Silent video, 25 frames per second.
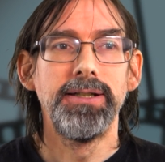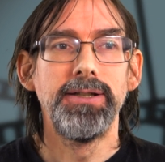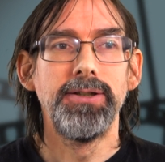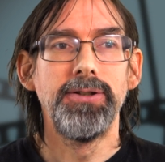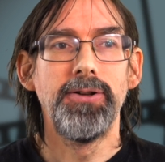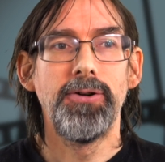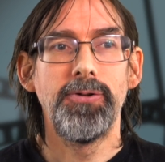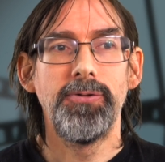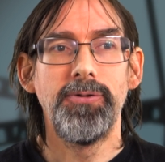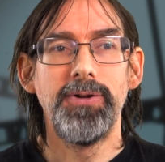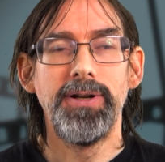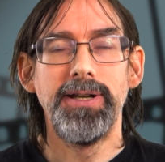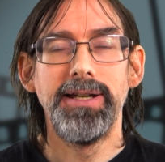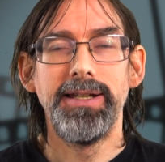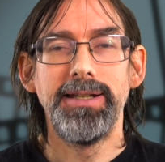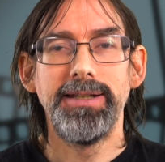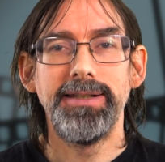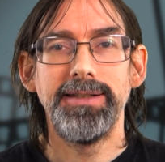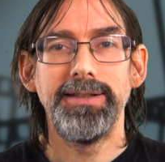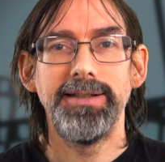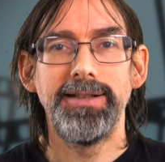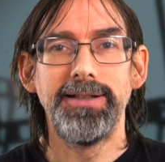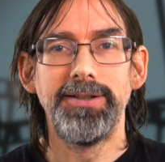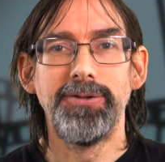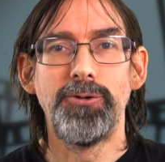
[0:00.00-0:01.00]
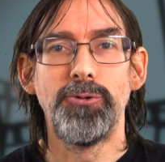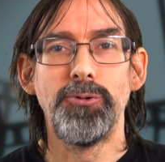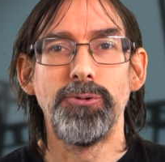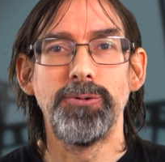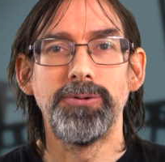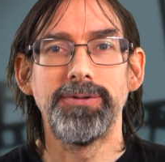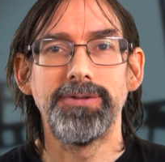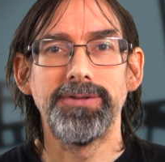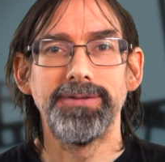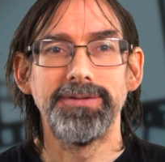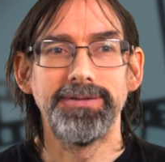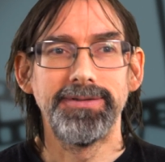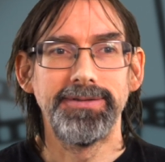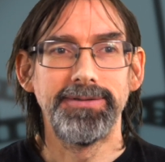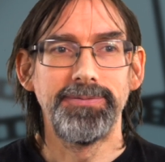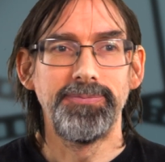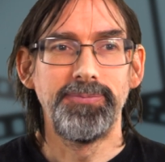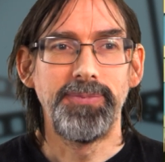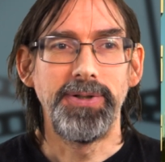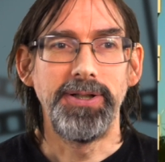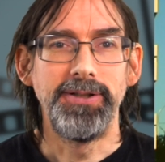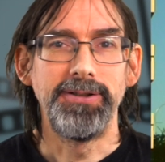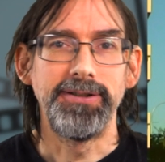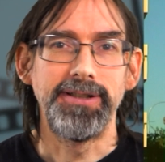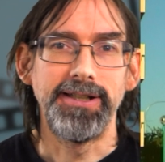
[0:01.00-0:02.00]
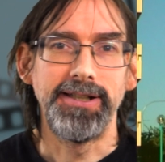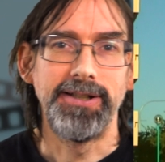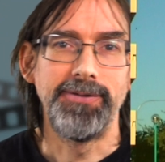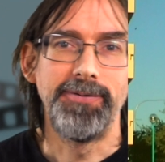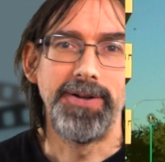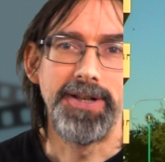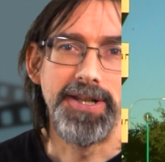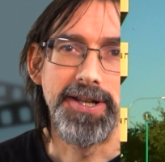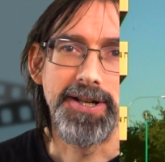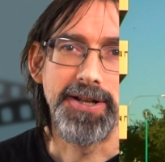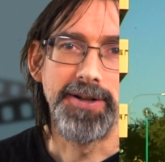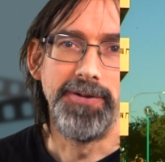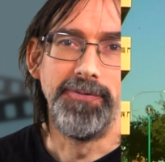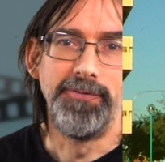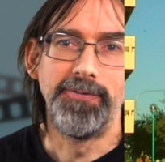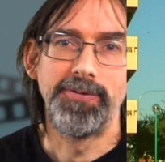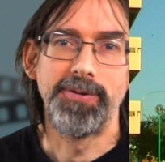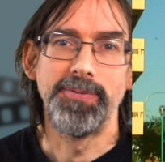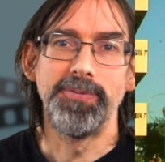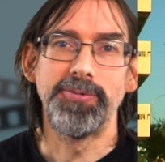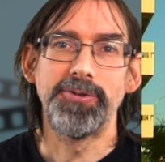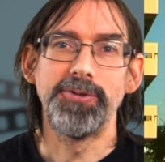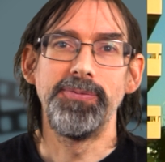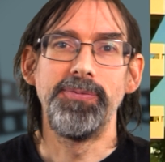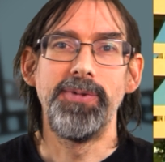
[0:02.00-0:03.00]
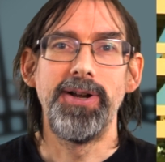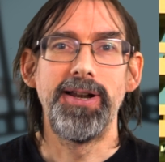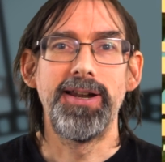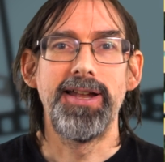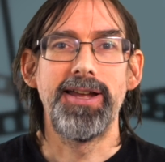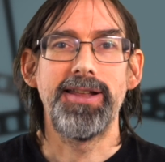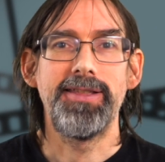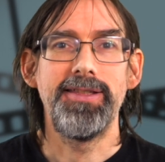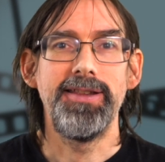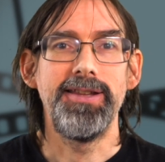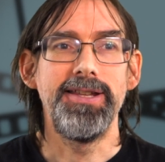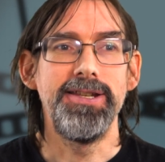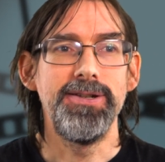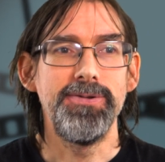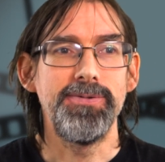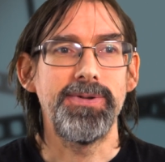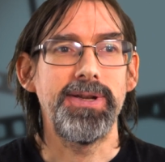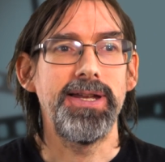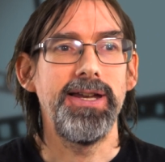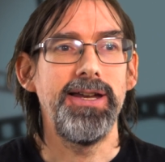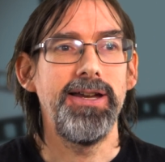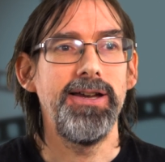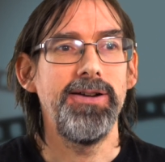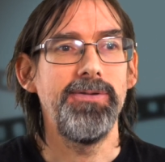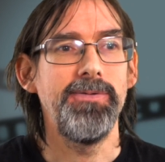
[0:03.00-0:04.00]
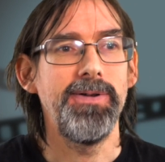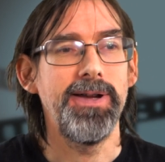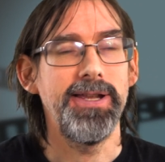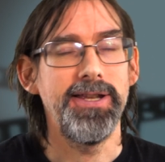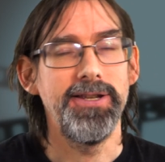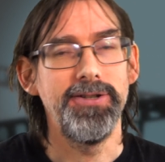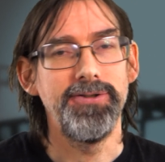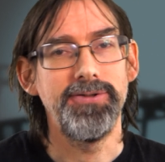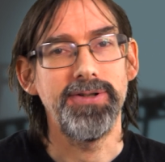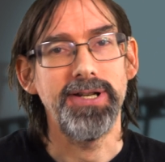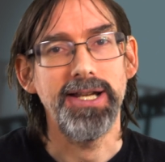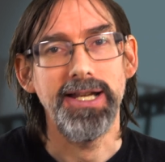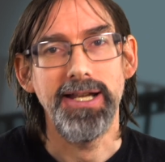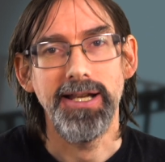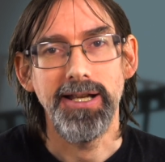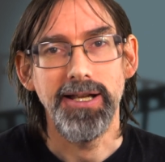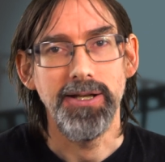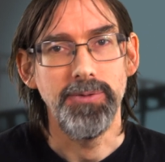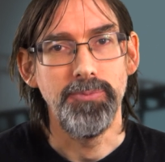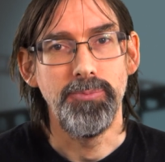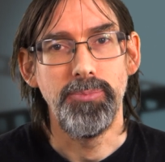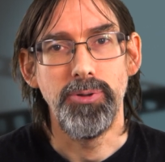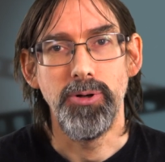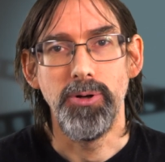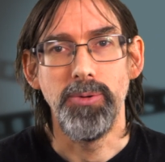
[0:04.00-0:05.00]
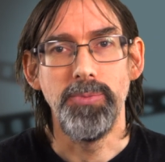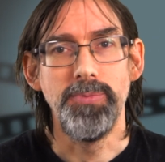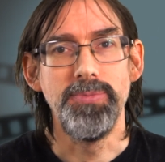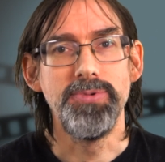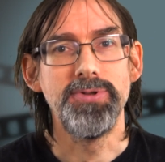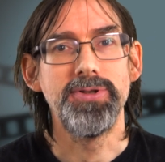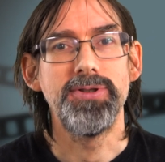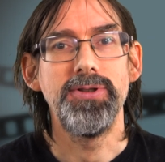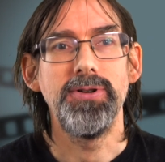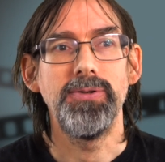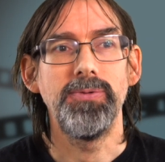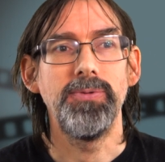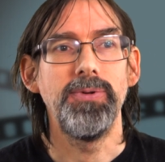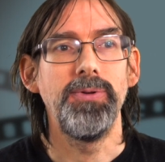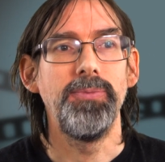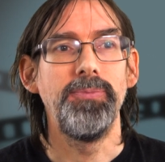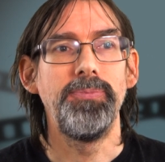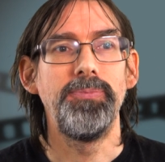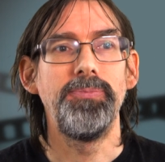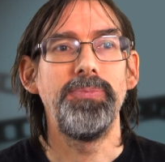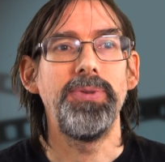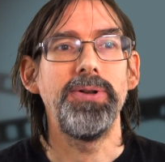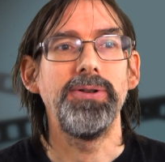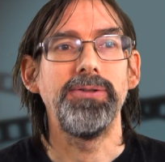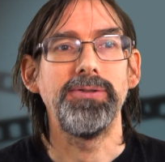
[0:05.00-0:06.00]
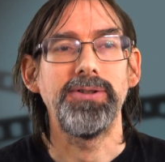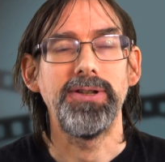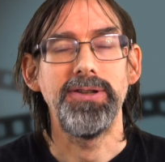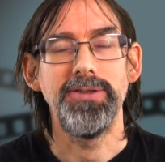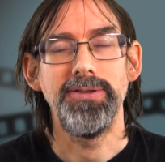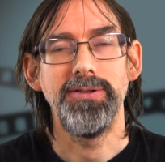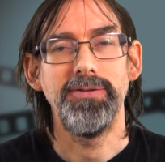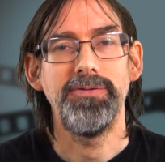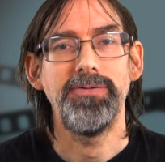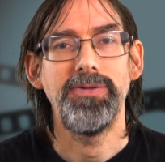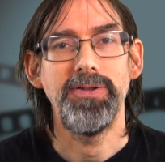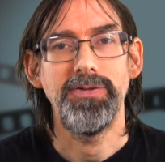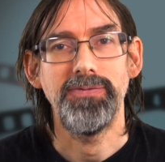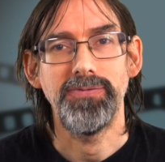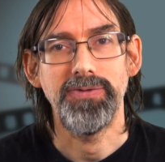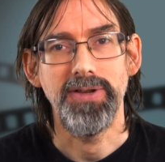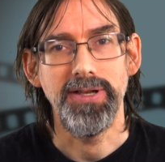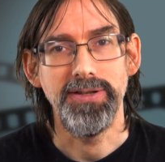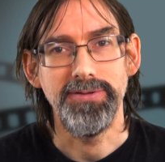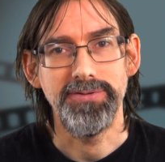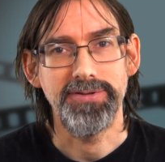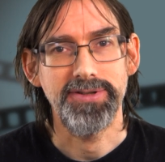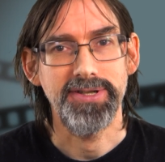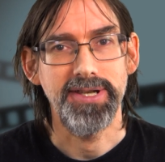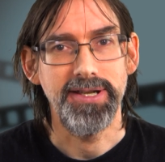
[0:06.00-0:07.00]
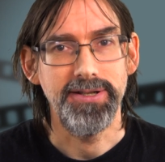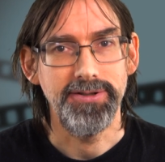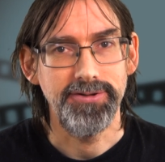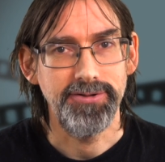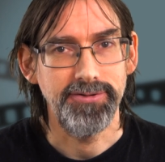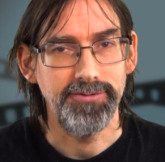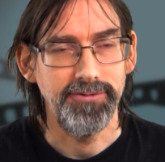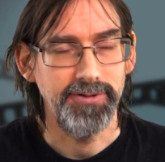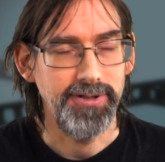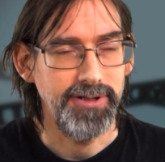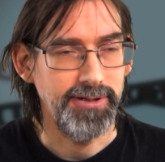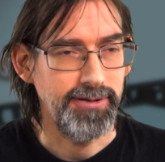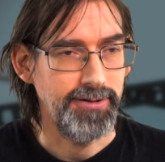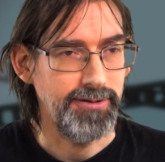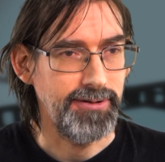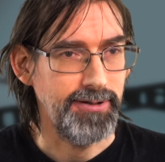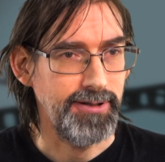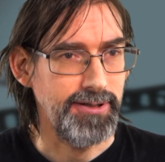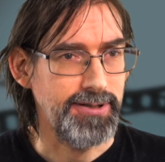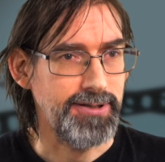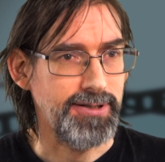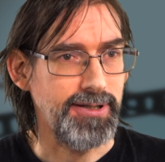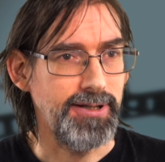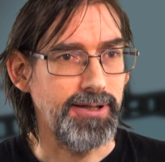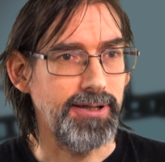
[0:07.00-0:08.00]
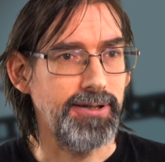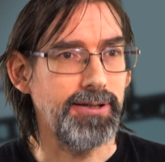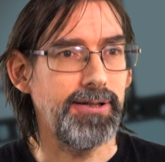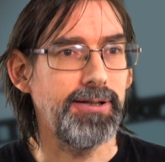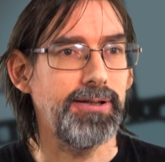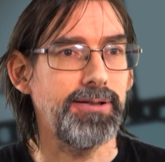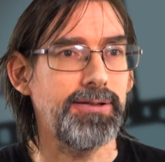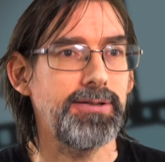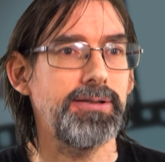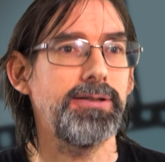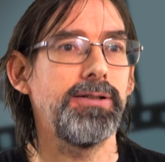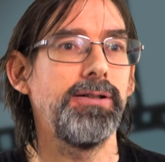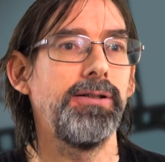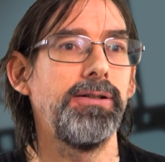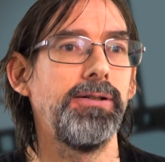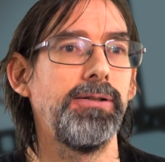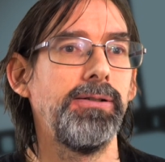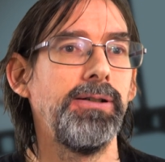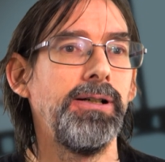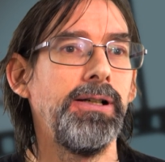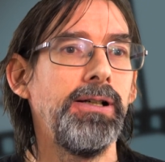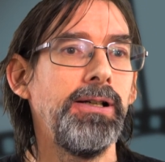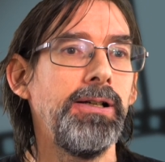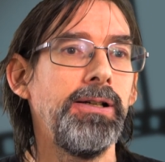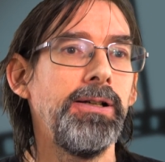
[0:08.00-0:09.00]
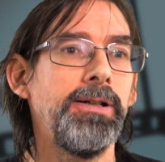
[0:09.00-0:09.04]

not really an old building when you come from somewhere like the UK where you're drinking in pubs that were built in the 15th century and things like that. So